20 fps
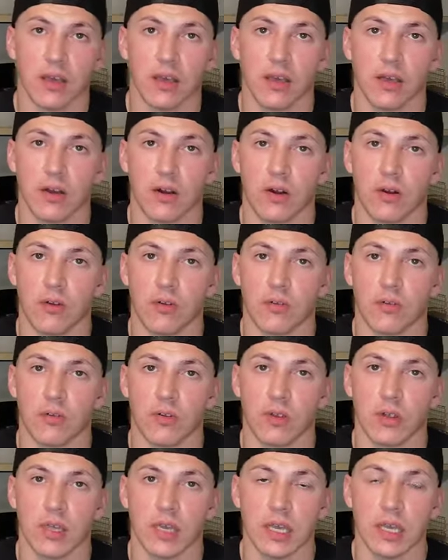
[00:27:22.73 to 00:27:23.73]
you know,
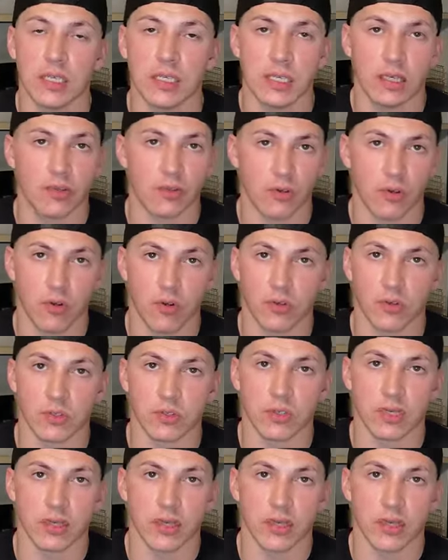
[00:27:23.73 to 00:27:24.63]
easy throws.